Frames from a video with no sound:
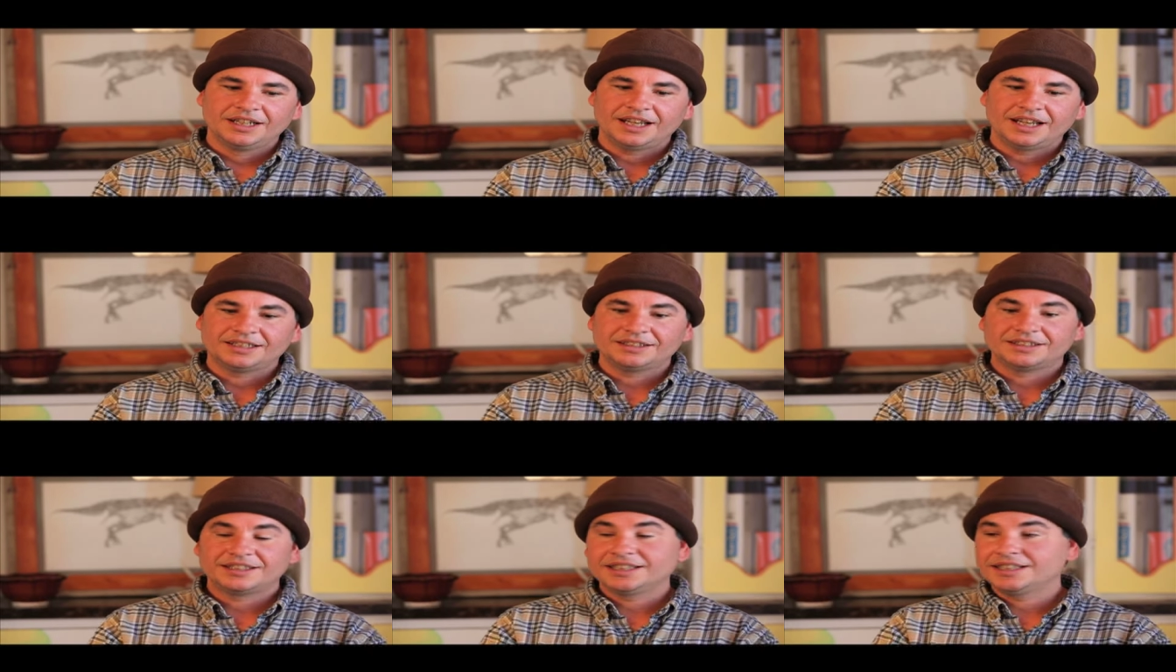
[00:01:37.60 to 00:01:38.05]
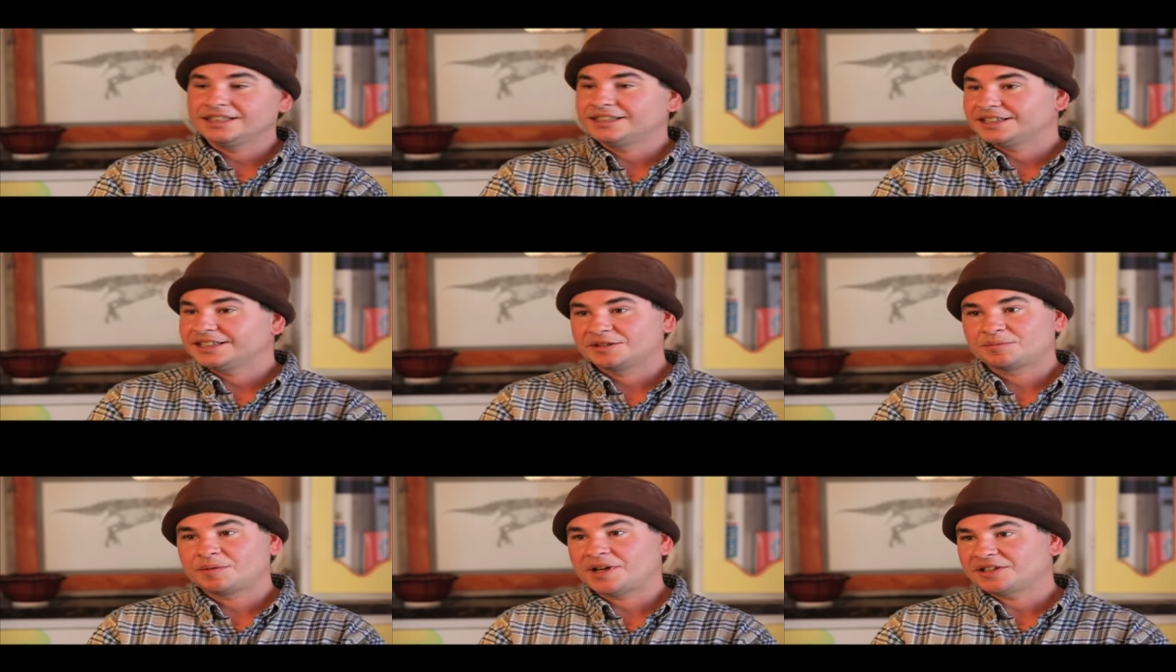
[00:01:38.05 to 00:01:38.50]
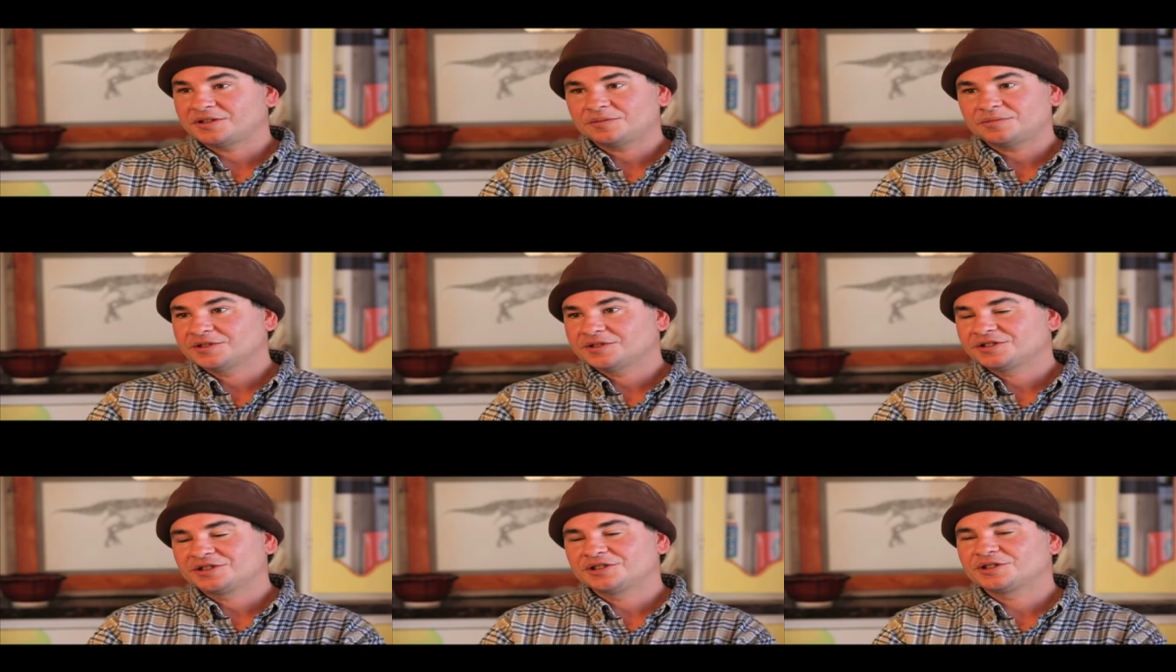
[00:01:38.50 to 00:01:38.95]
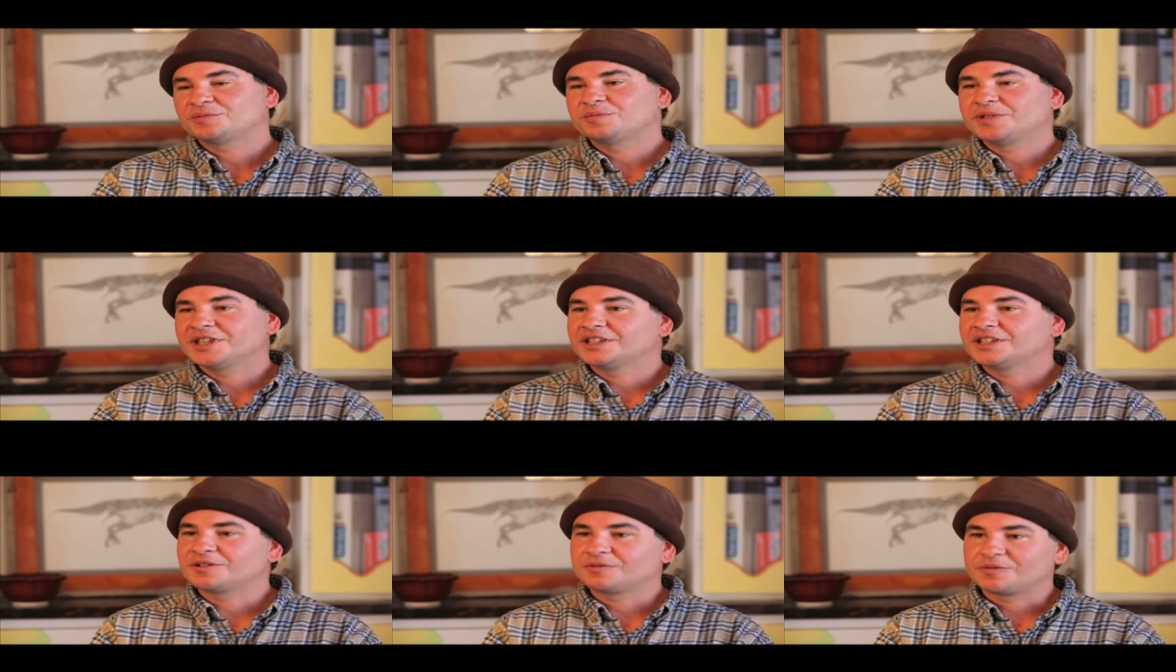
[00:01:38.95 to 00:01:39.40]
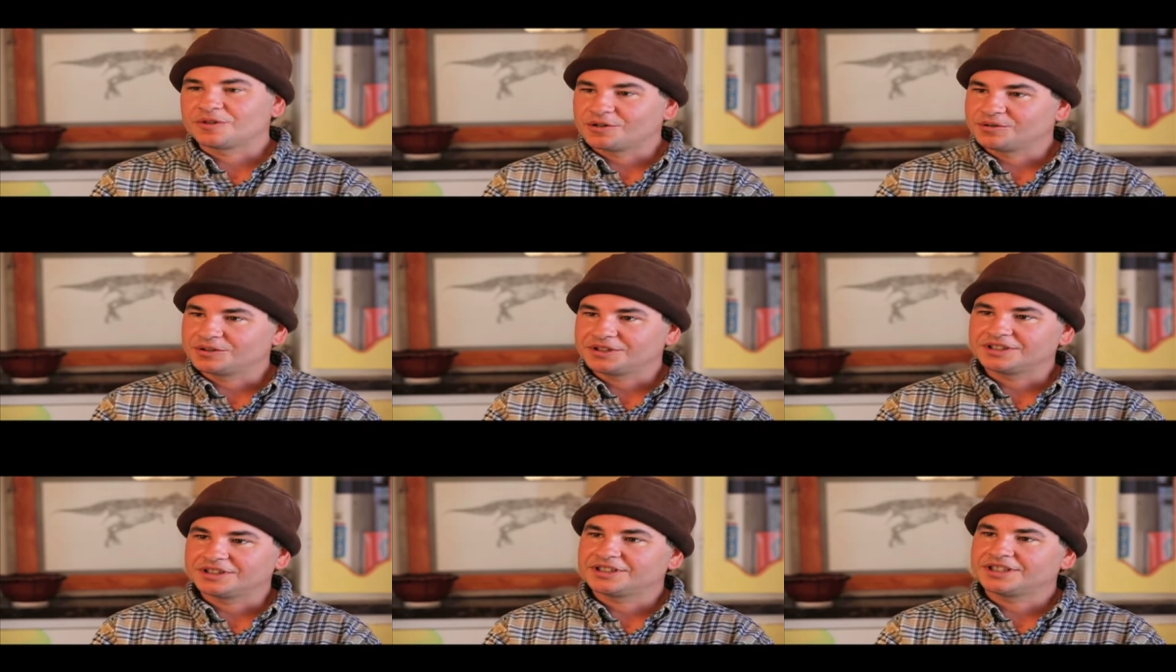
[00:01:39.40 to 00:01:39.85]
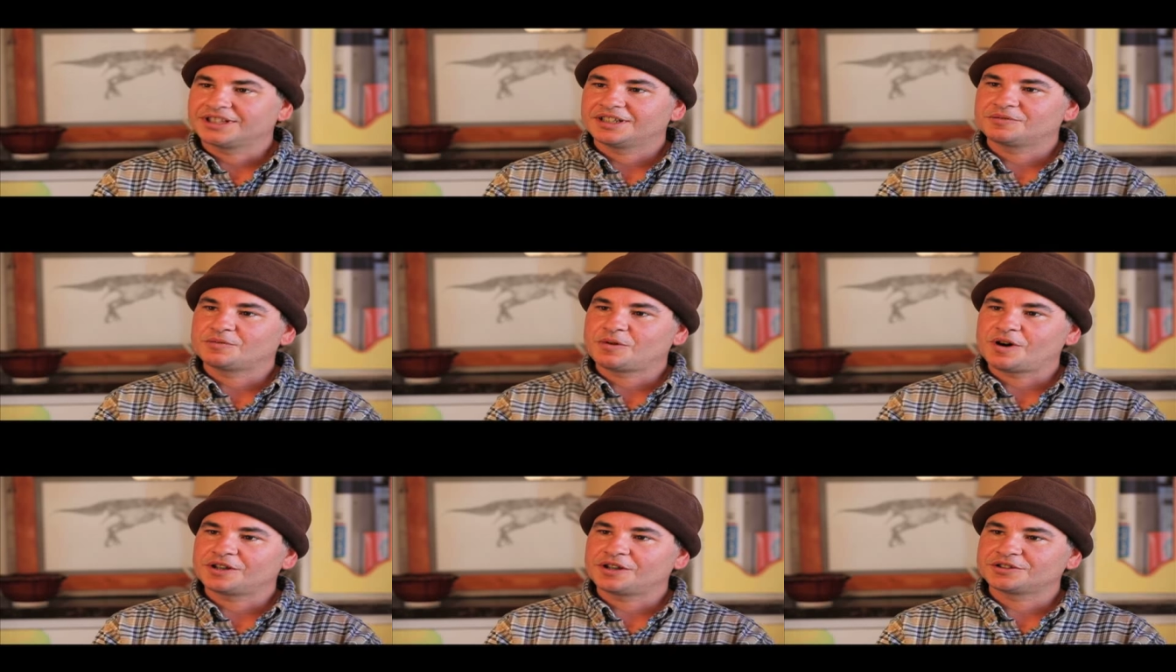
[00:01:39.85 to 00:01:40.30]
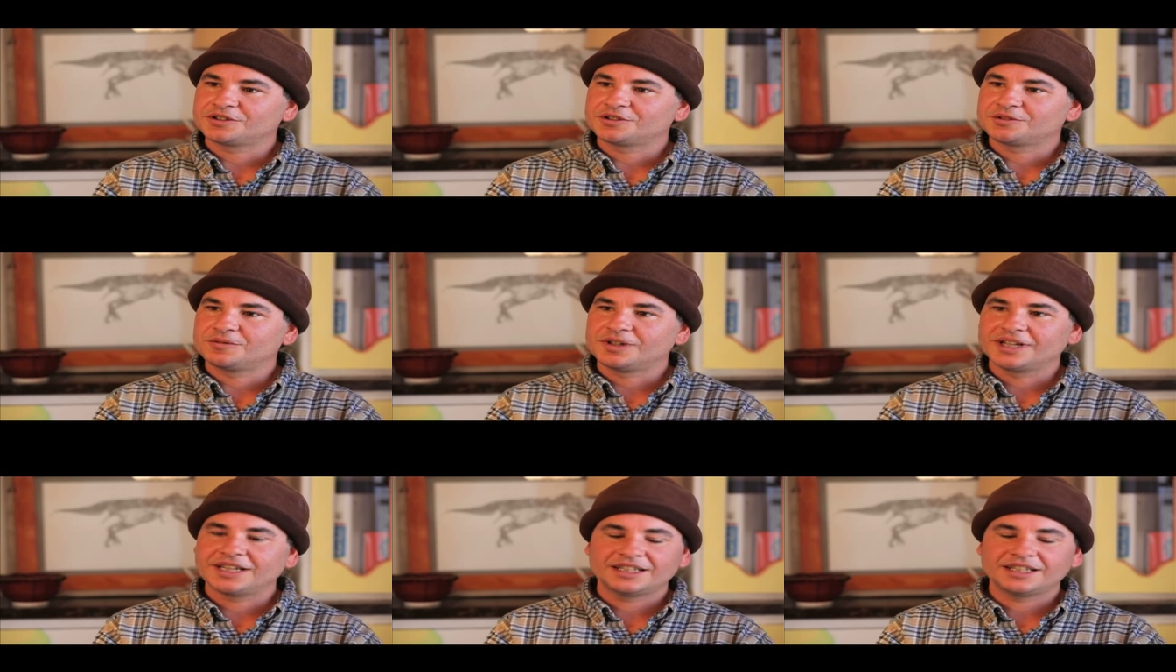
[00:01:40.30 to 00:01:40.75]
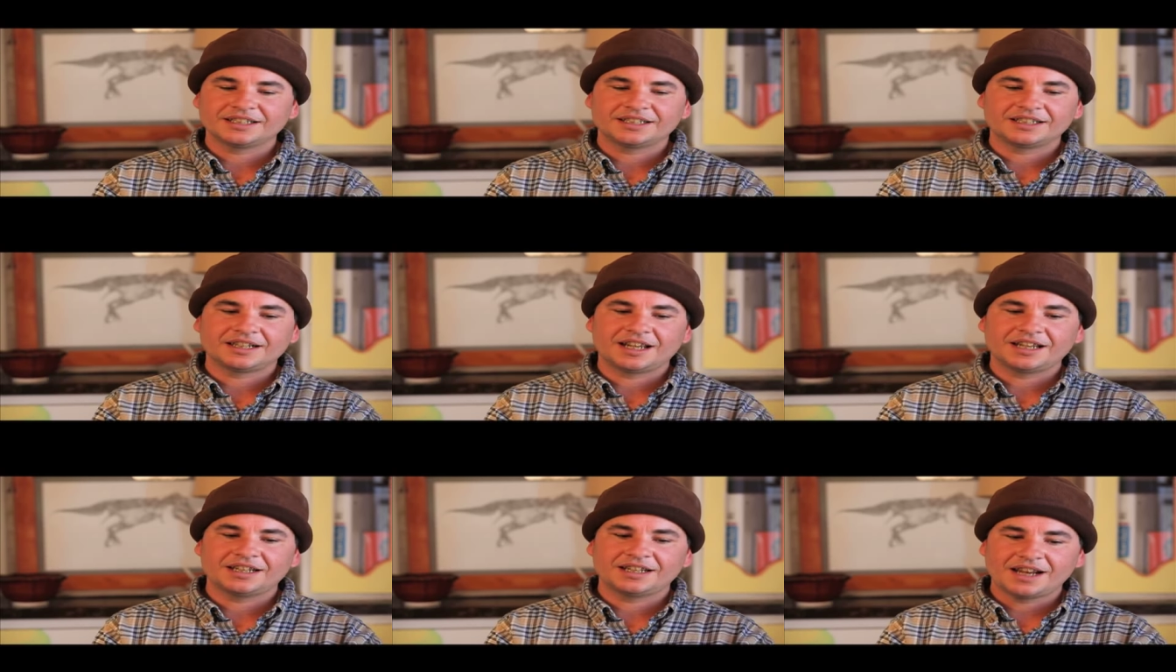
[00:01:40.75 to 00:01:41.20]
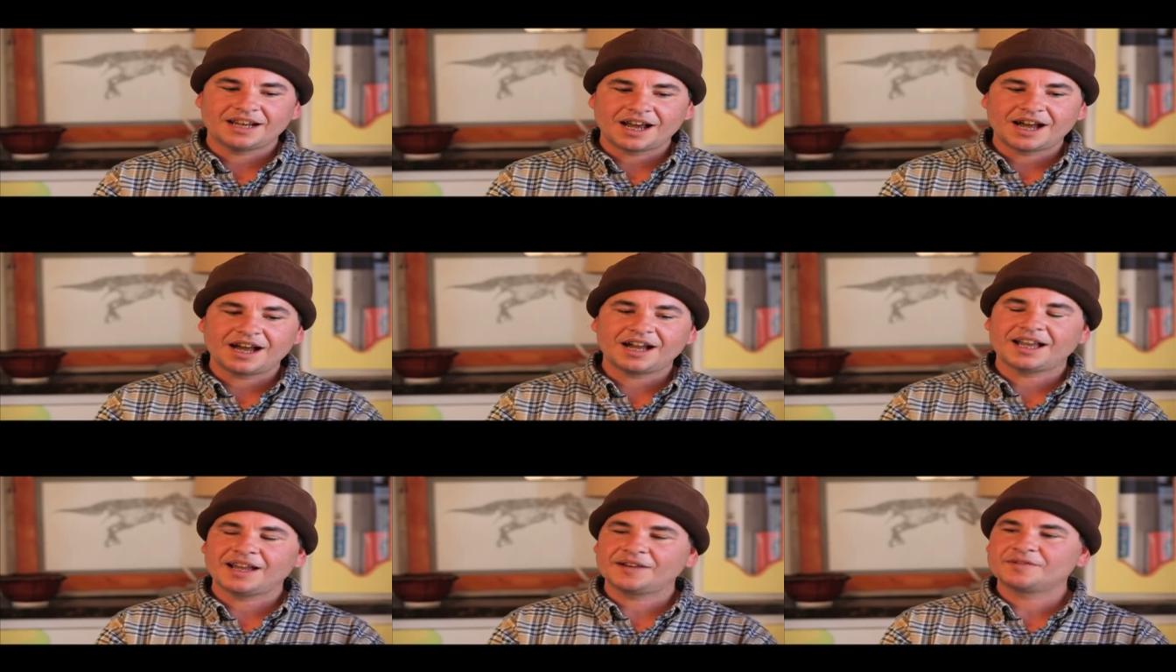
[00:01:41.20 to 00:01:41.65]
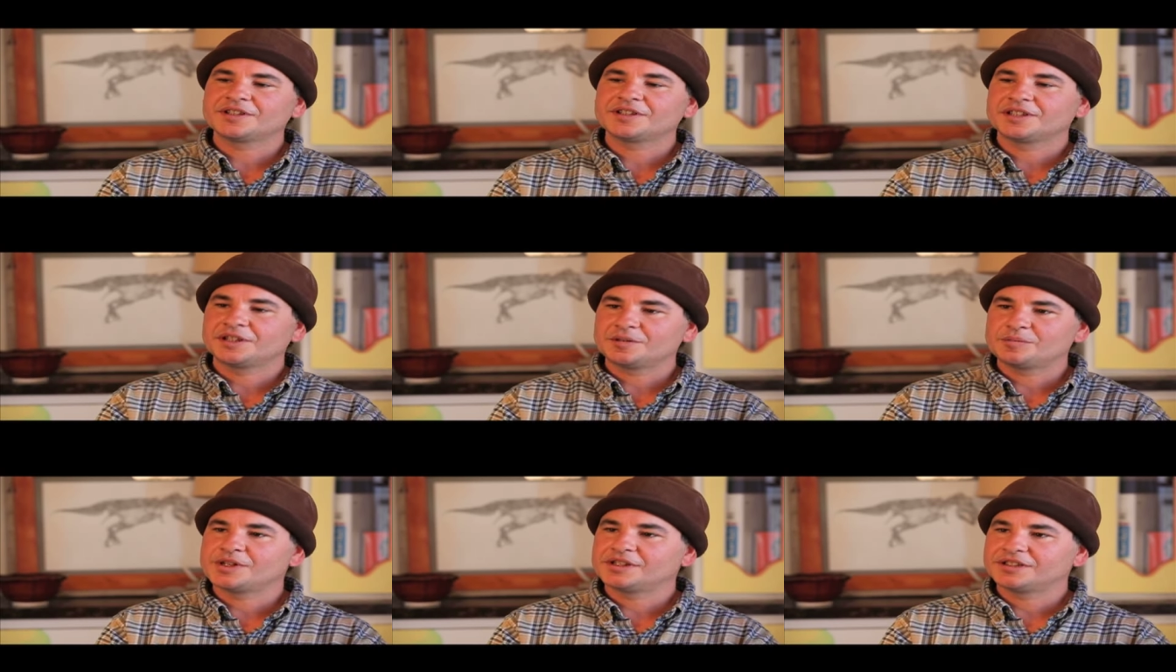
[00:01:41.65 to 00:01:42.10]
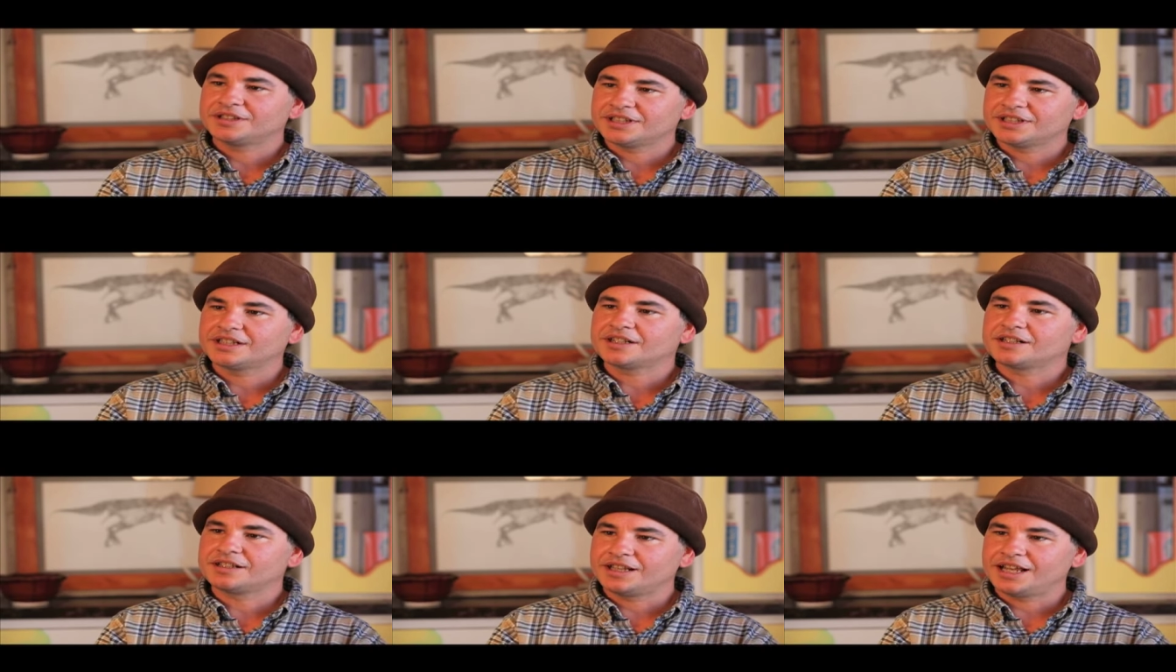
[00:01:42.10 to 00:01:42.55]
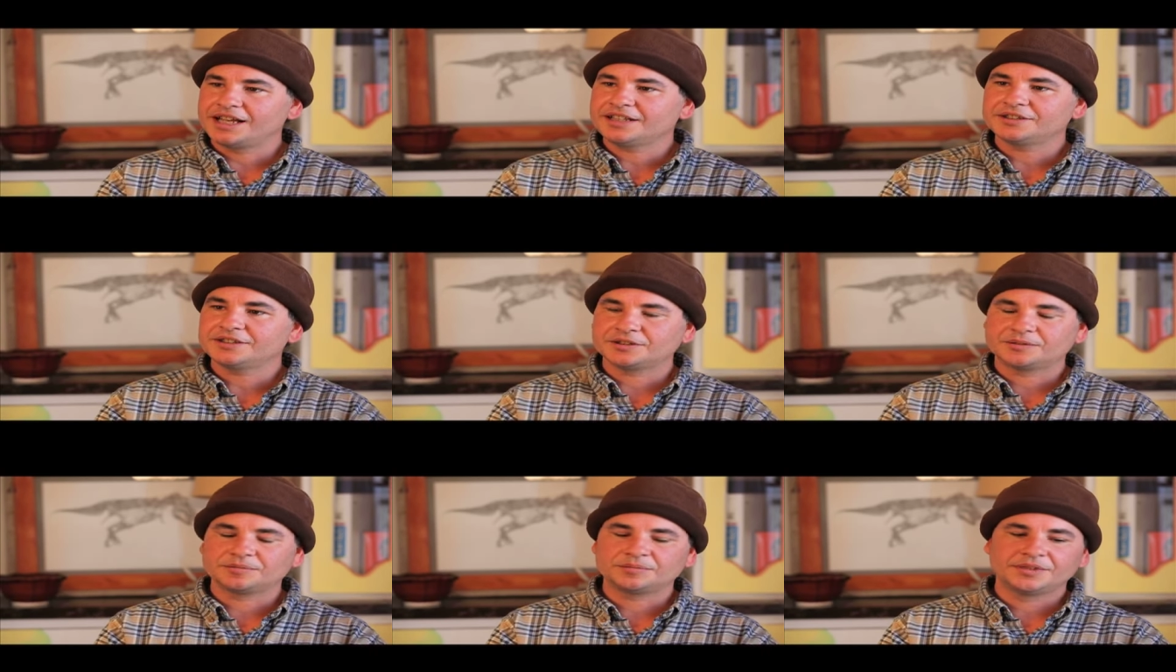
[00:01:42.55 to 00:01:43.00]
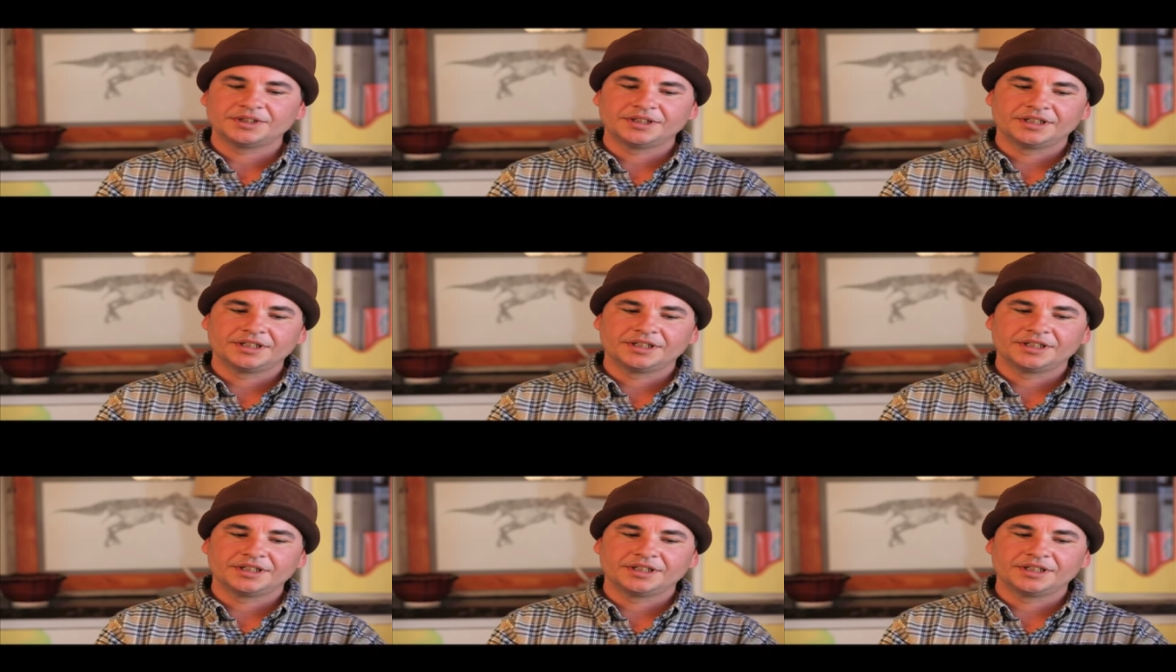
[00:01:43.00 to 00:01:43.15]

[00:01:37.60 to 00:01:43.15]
and seeing these specimens just being eroded and washed away and, and not having the ability to collect them.